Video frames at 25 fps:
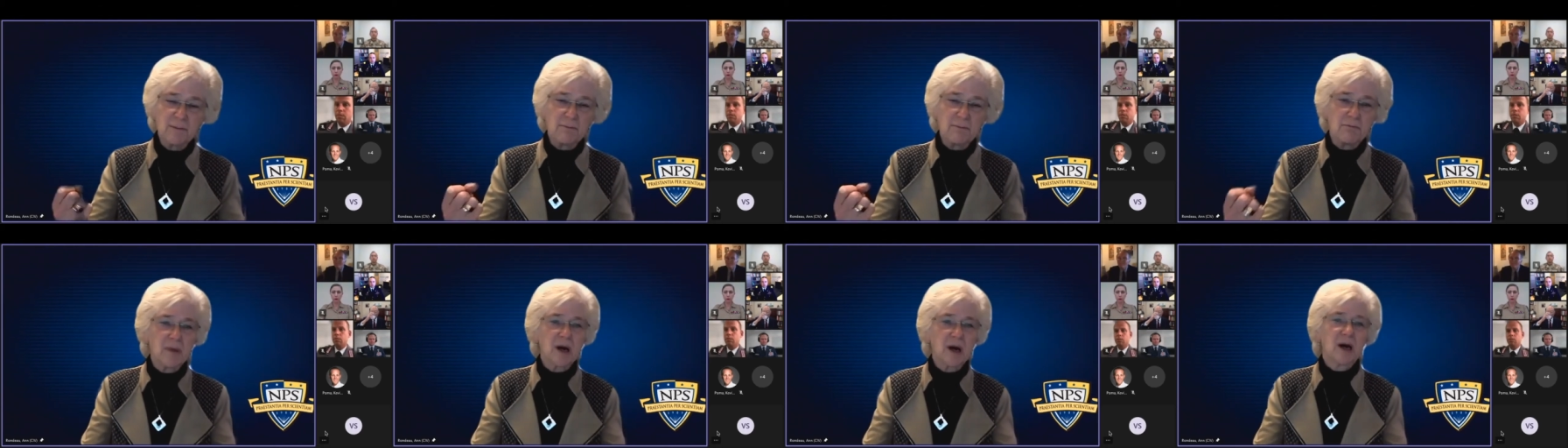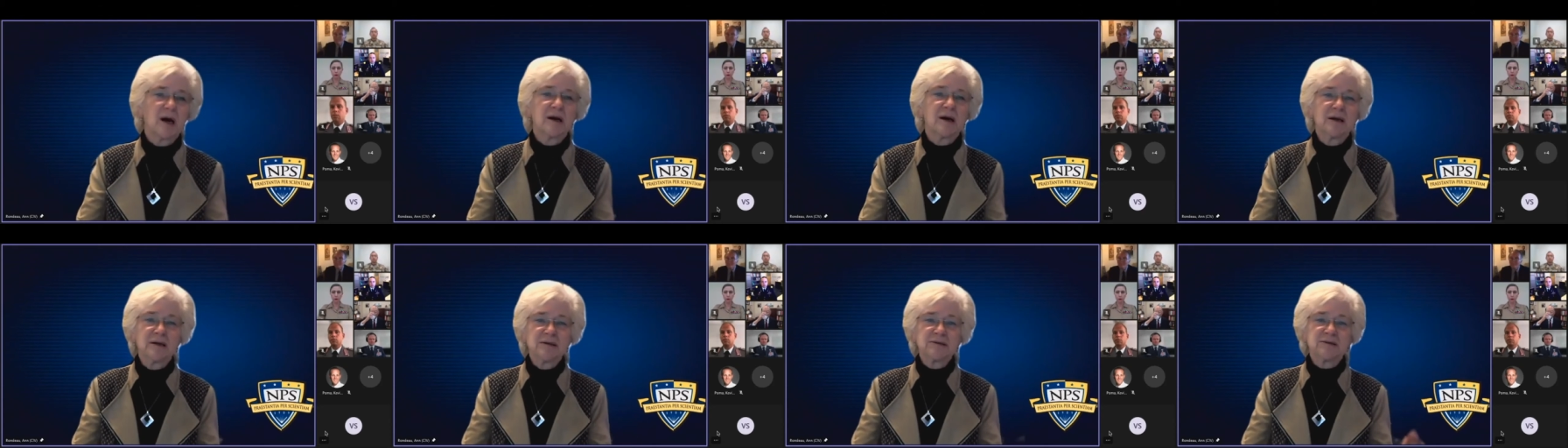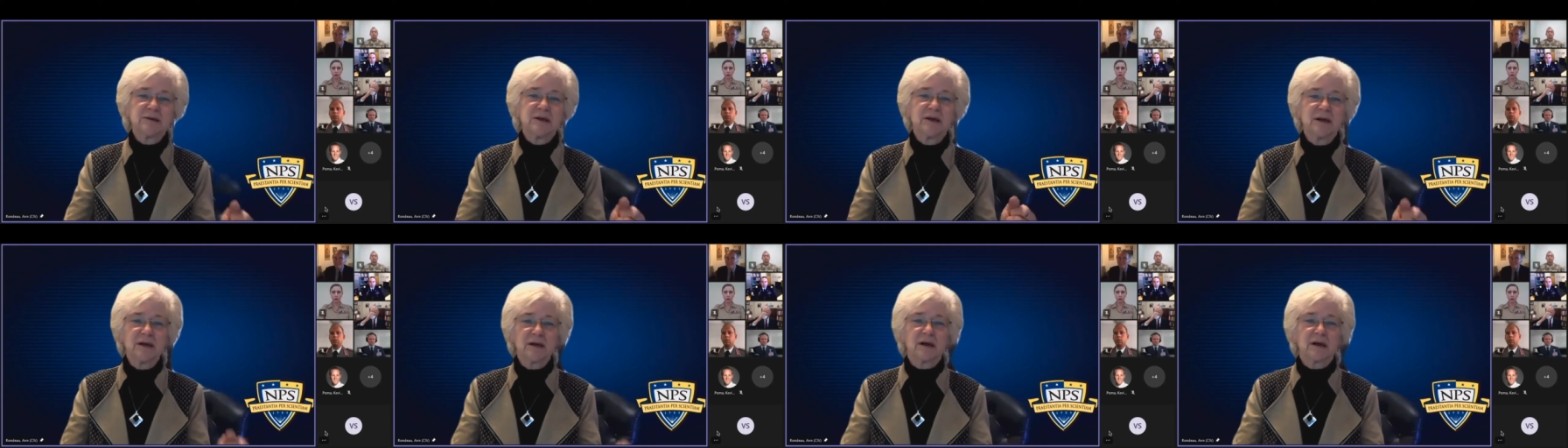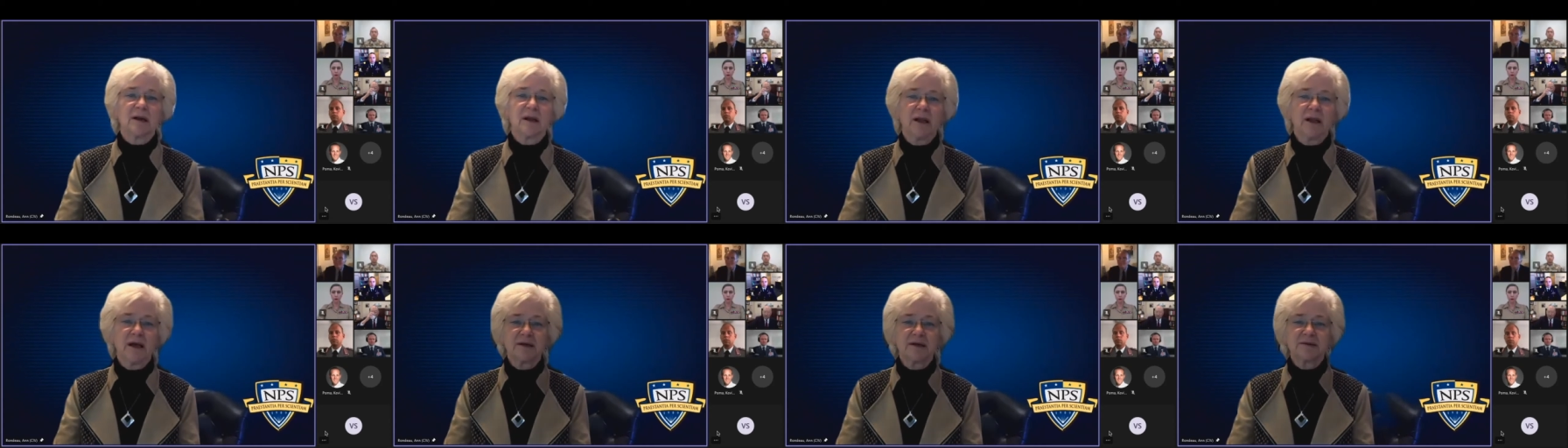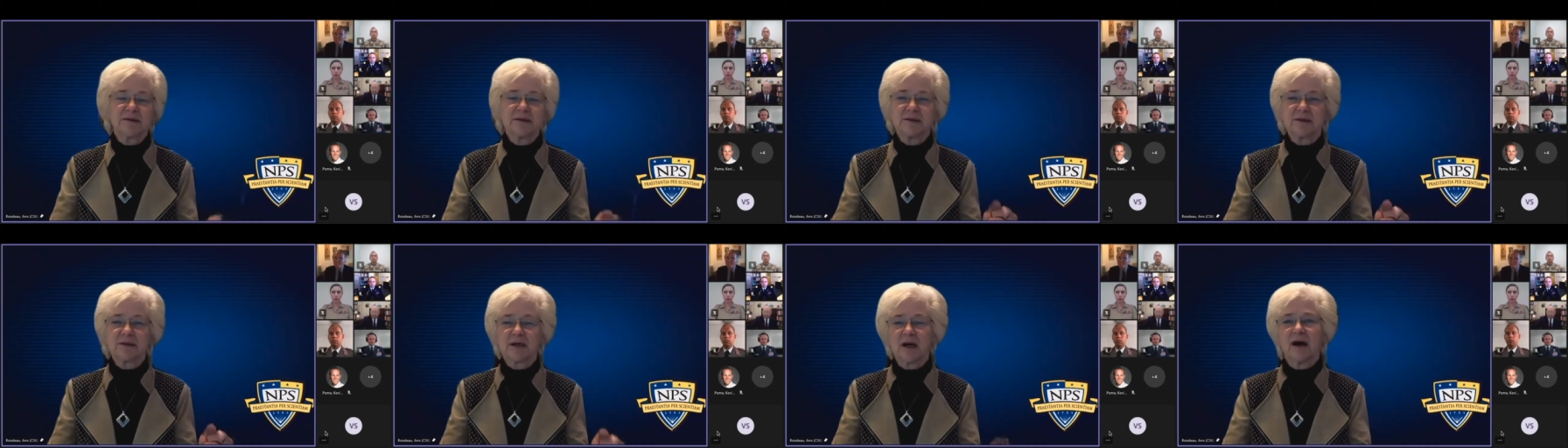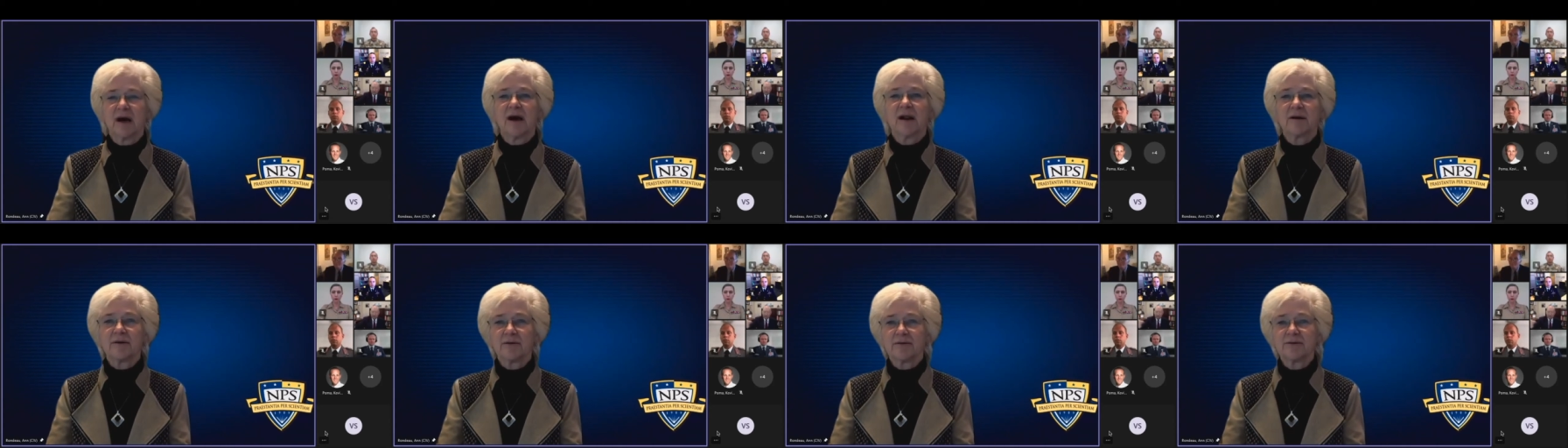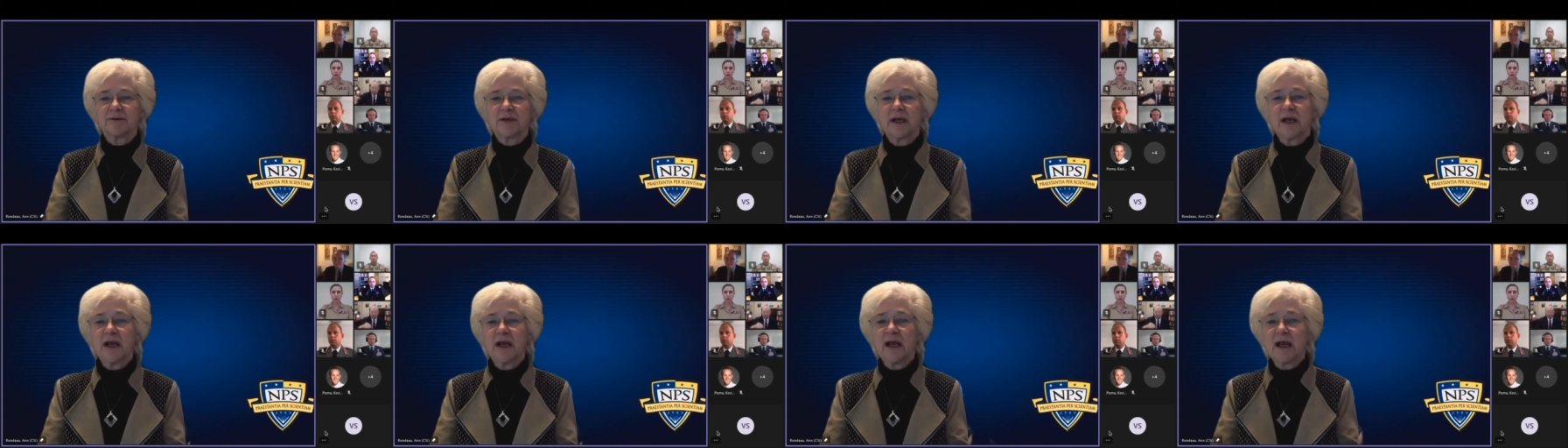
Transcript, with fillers: minds and intellects and scholars